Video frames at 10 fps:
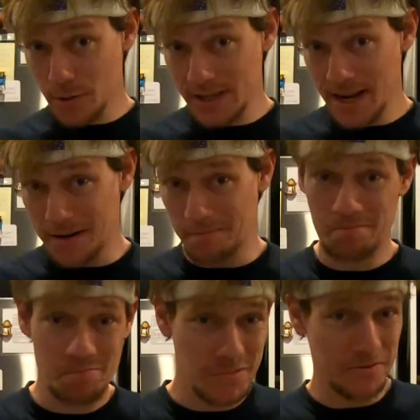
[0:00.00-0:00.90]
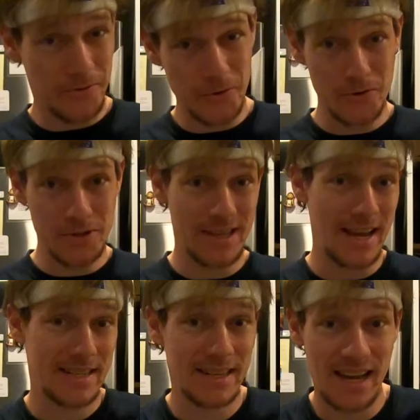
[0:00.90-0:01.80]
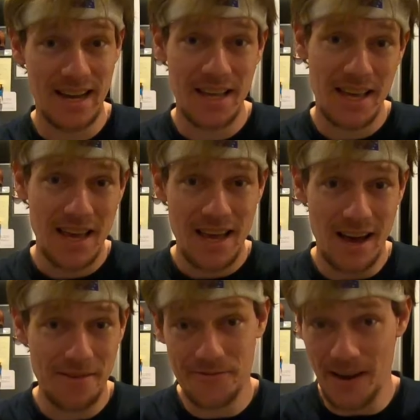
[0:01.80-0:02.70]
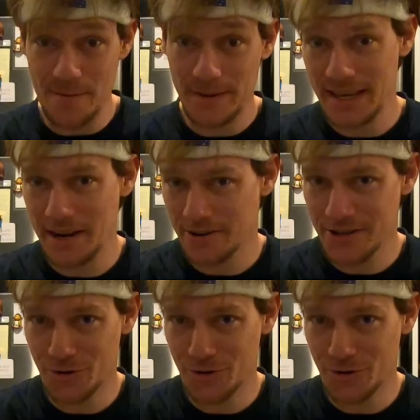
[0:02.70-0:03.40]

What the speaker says: cuisine, the foods that are famous here in